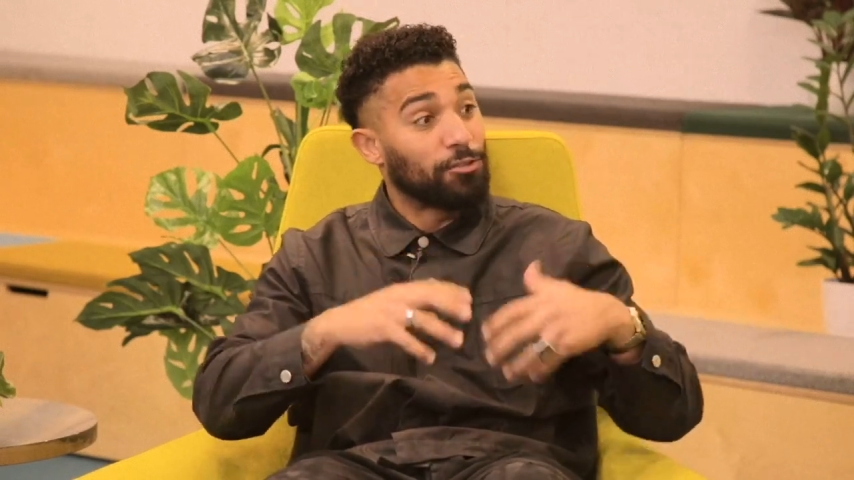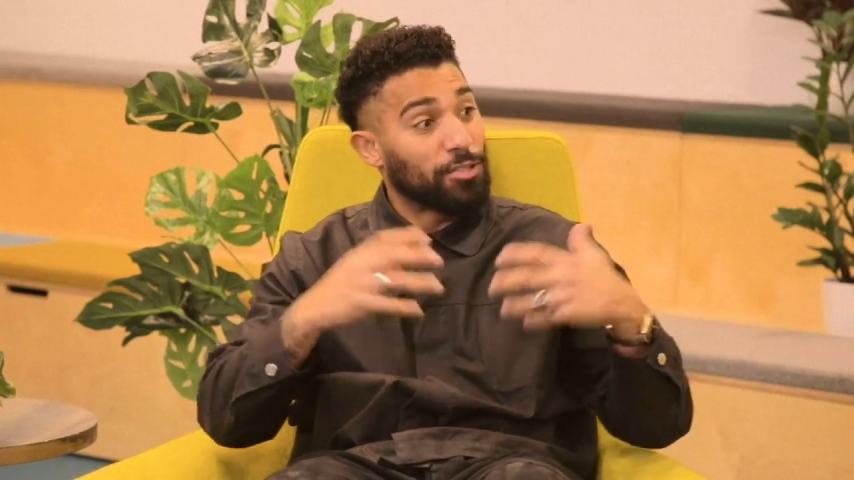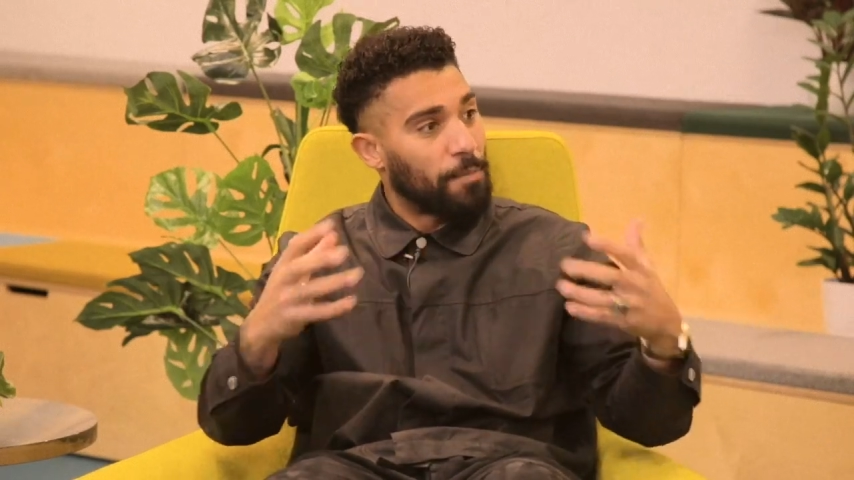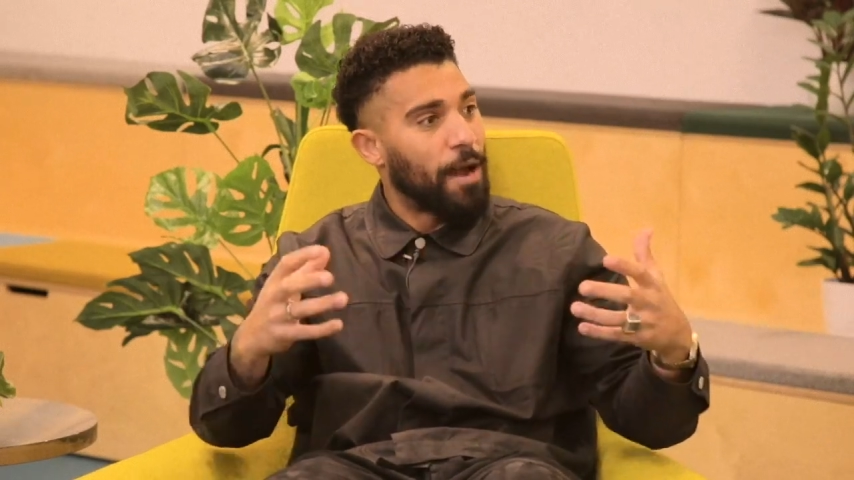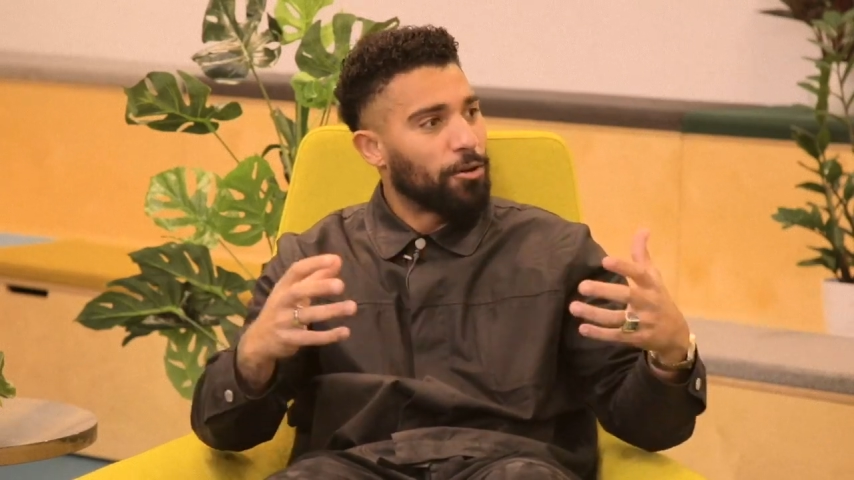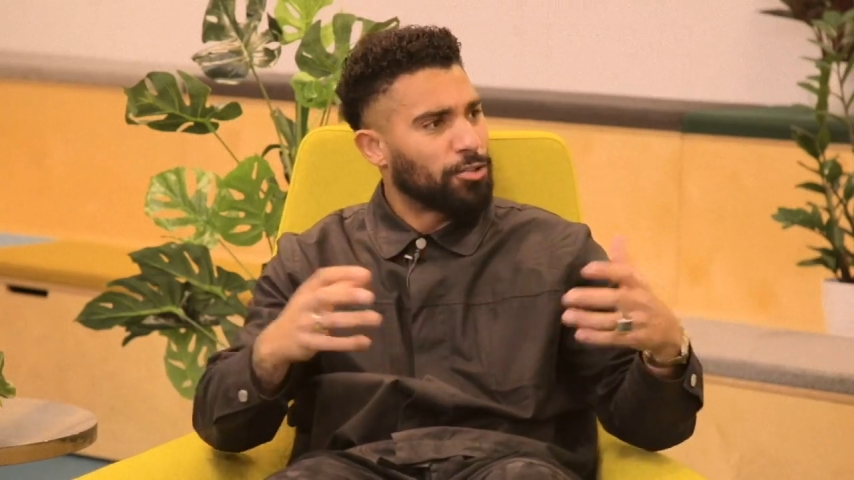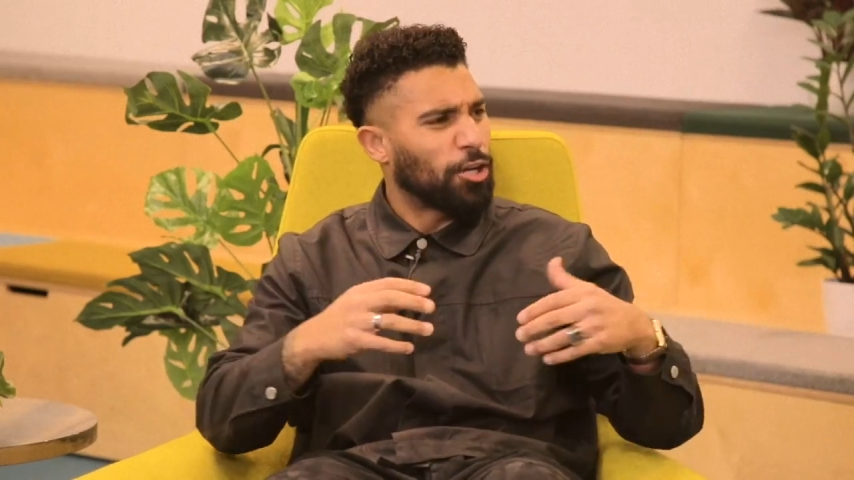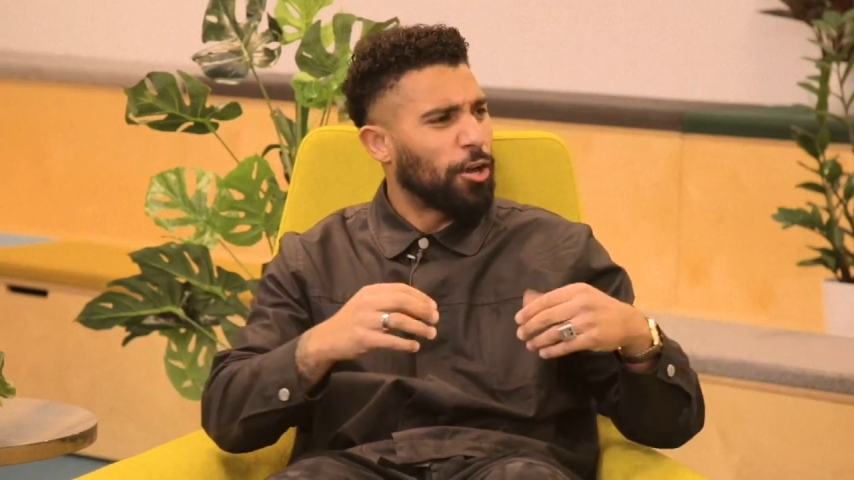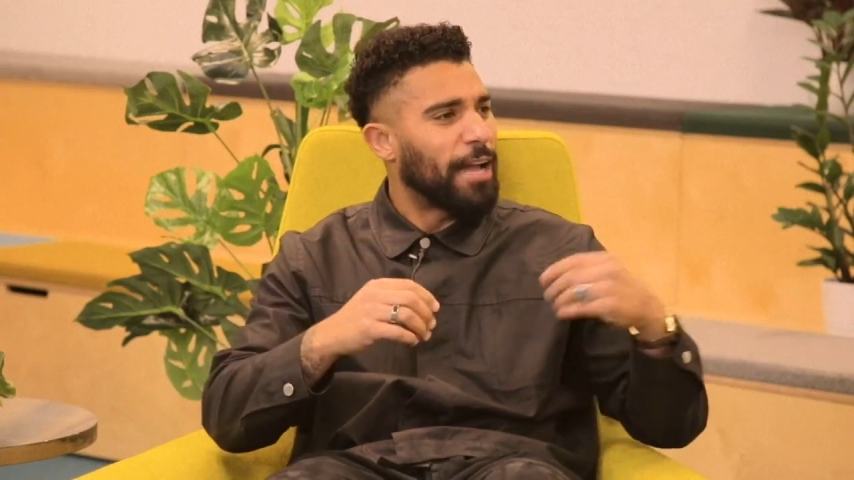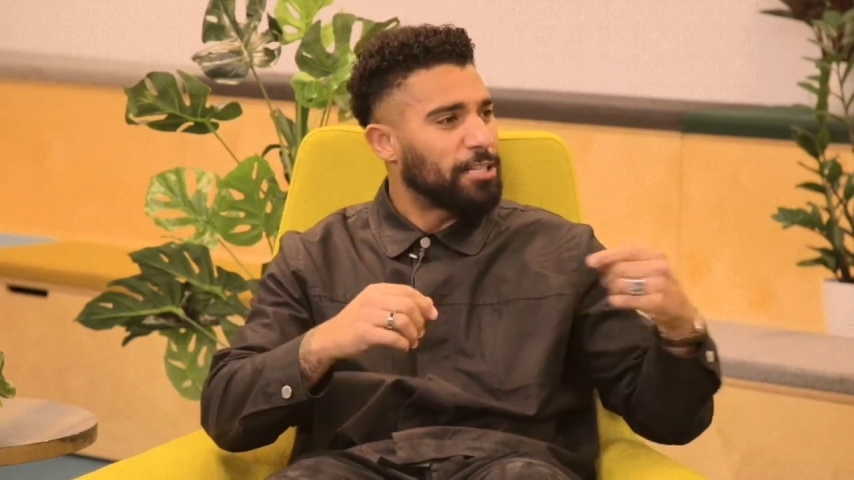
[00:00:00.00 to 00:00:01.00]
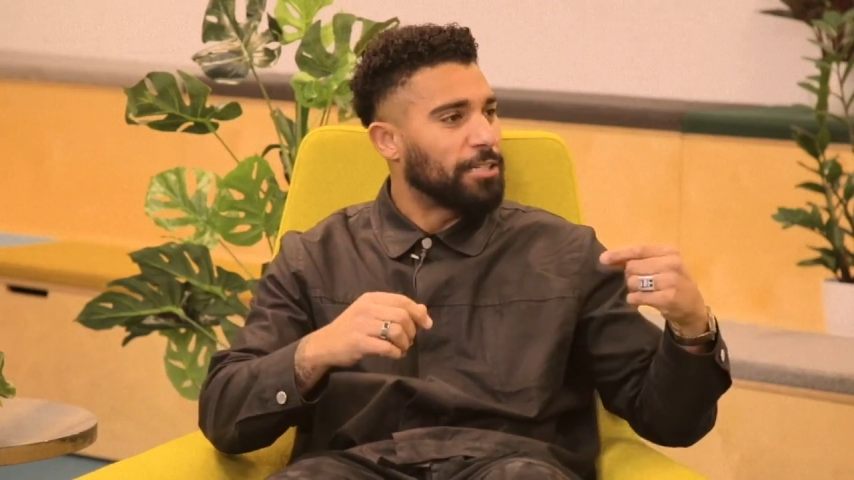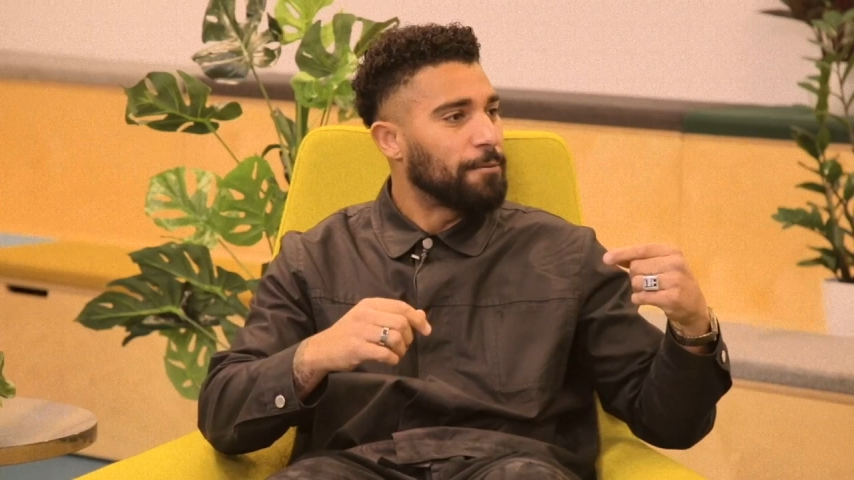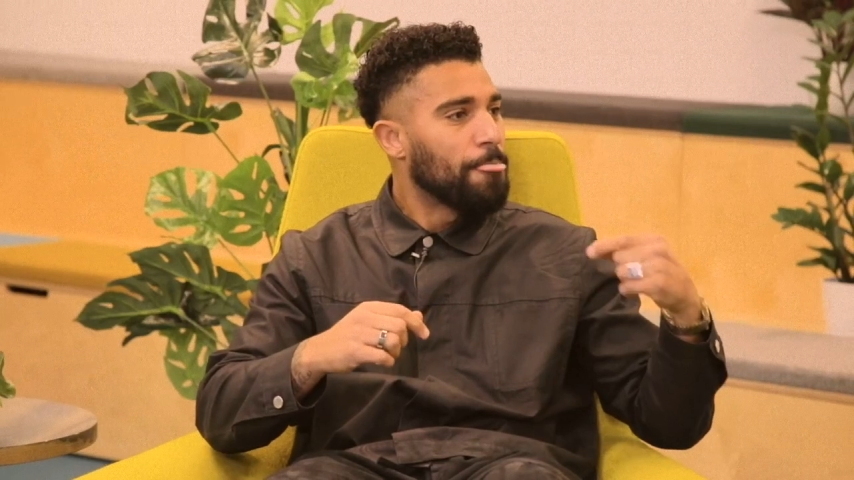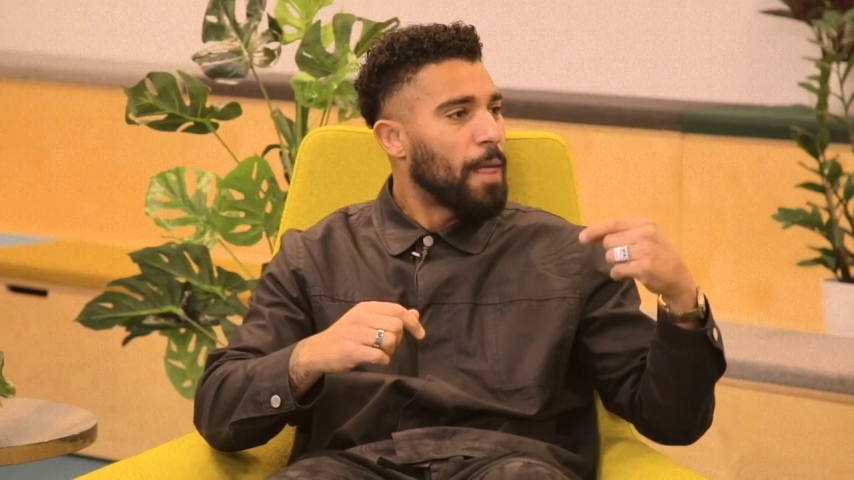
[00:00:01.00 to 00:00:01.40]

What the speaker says: transparent because they're going, actually,